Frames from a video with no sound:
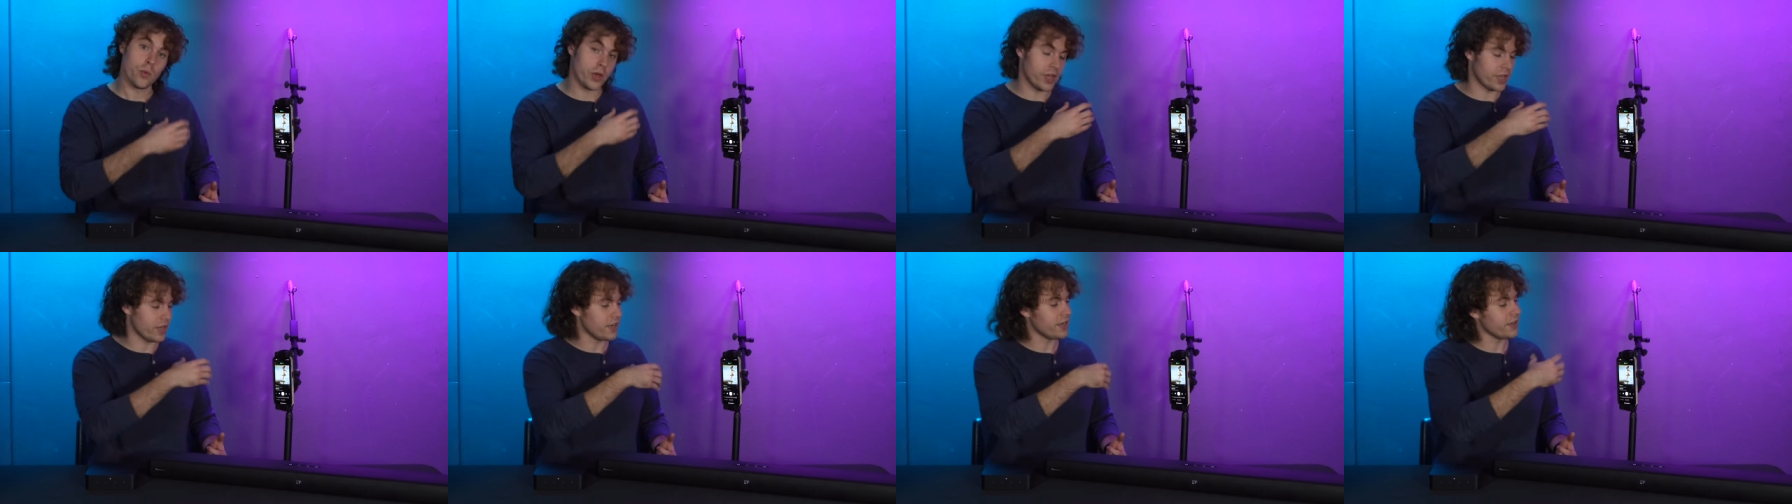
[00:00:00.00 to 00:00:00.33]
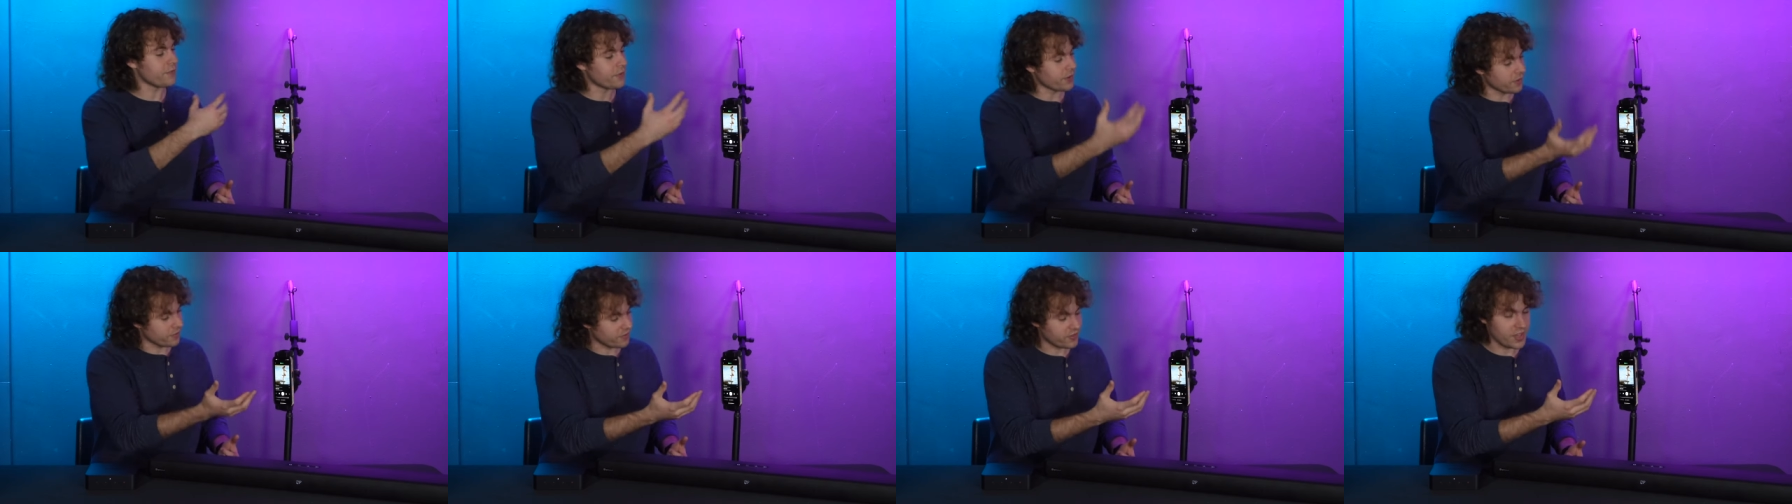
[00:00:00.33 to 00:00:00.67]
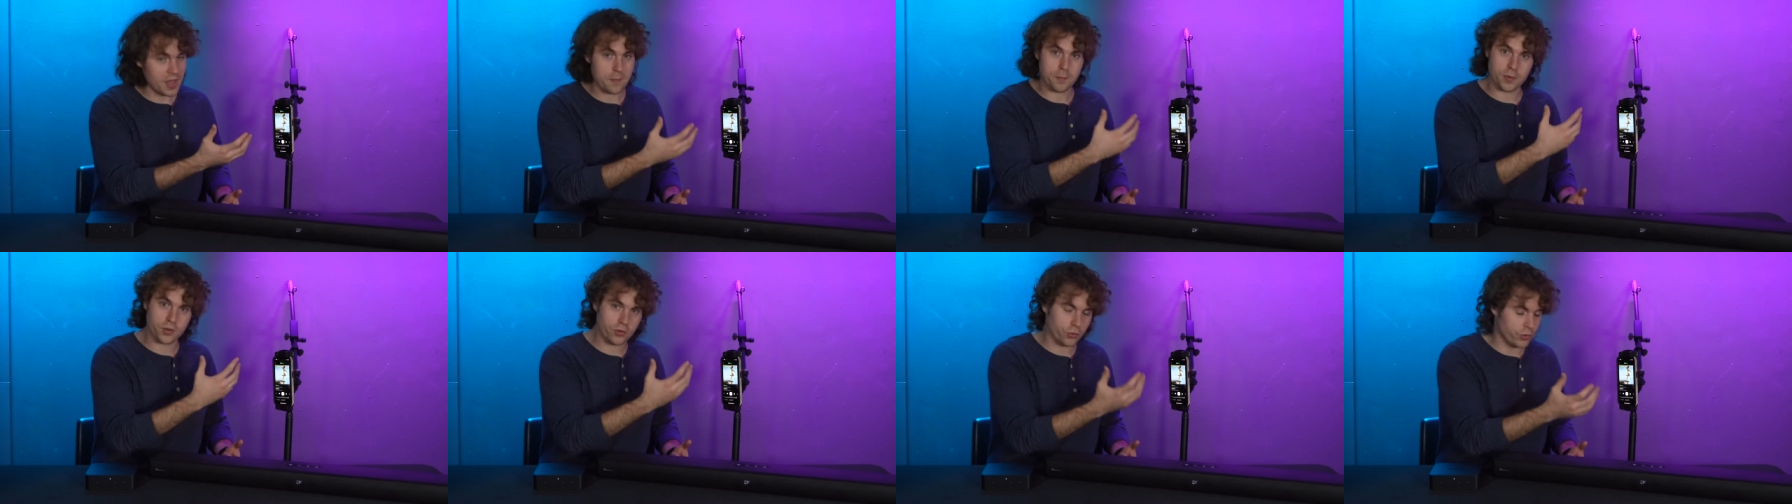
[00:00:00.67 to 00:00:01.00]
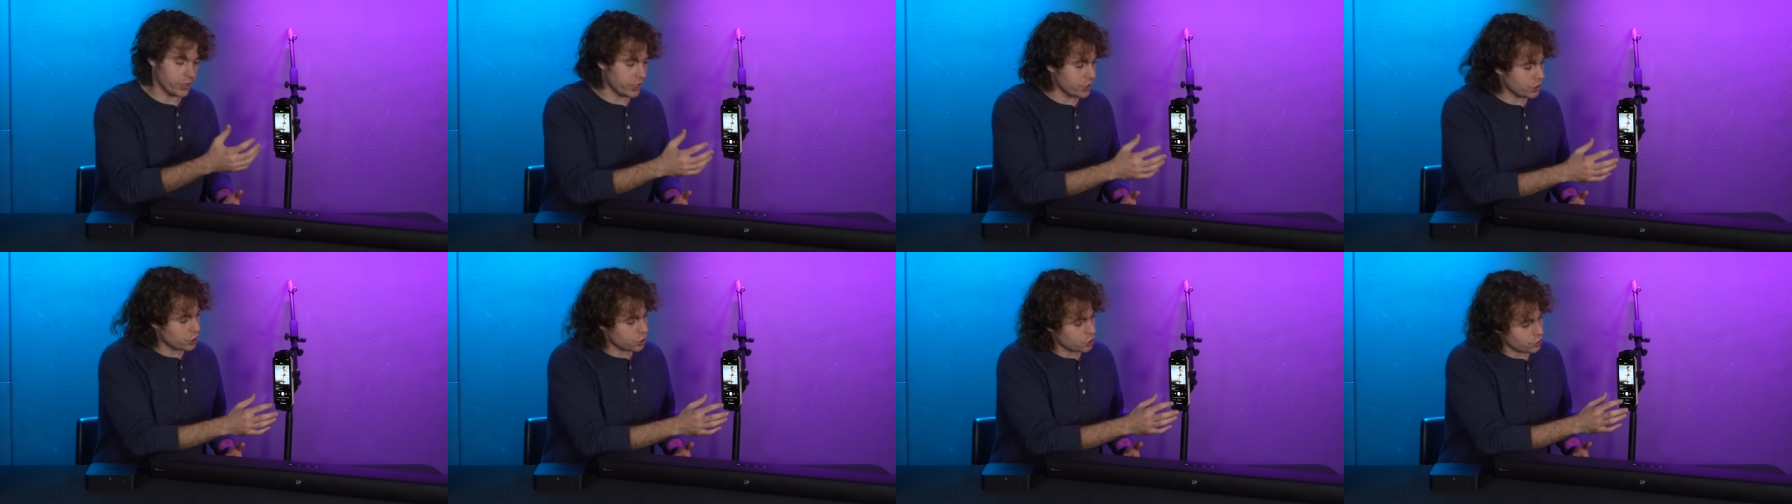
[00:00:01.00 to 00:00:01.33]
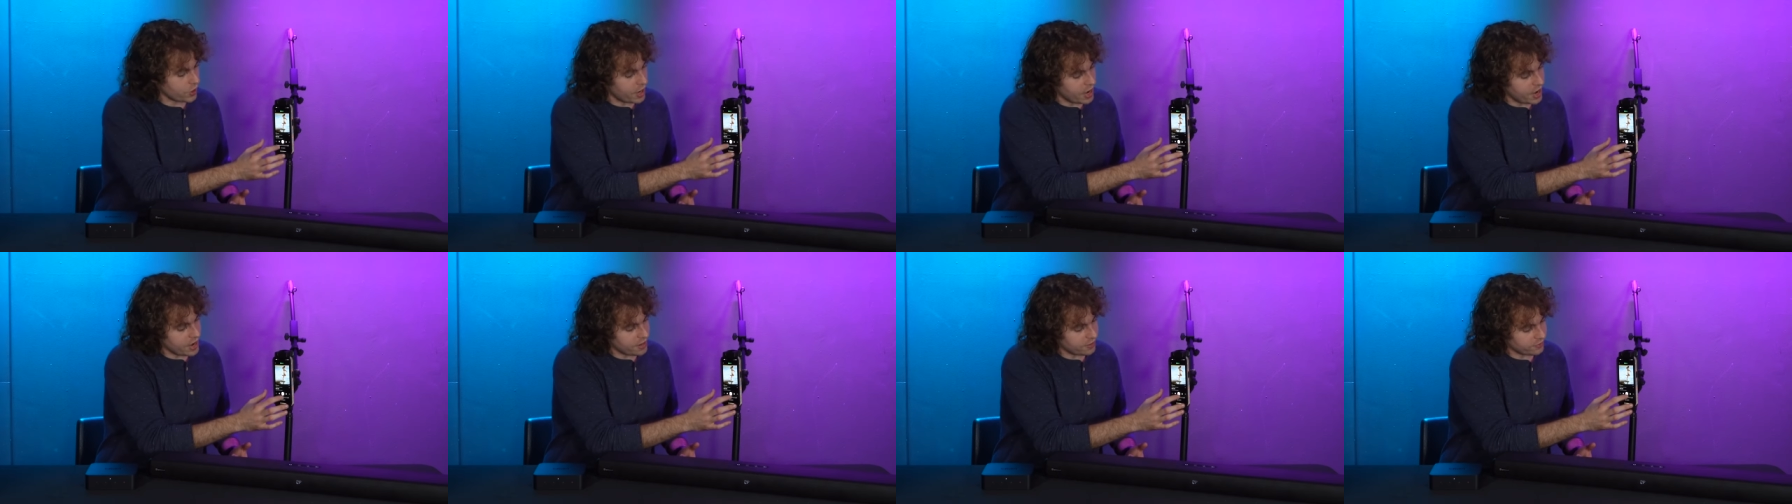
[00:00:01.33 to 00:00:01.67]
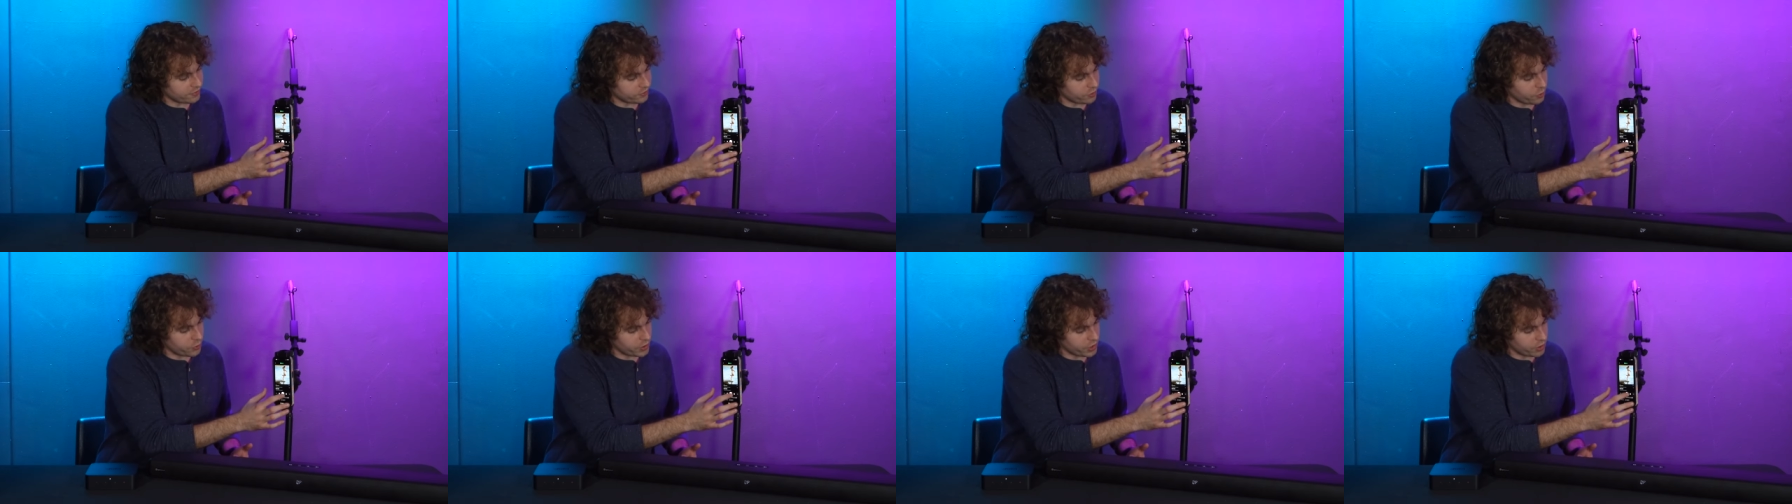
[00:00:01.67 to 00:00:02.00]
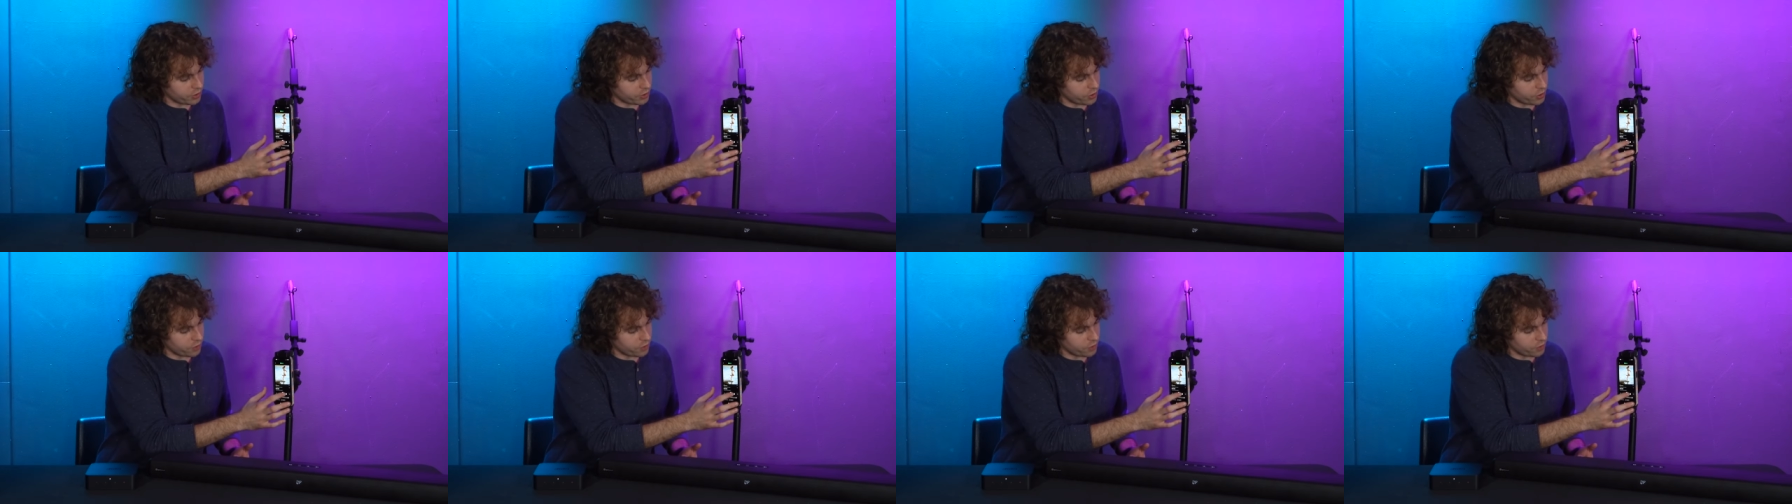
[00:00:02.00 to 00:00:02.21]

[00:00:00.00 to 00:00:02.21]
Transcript: We can even skip between tracks so we can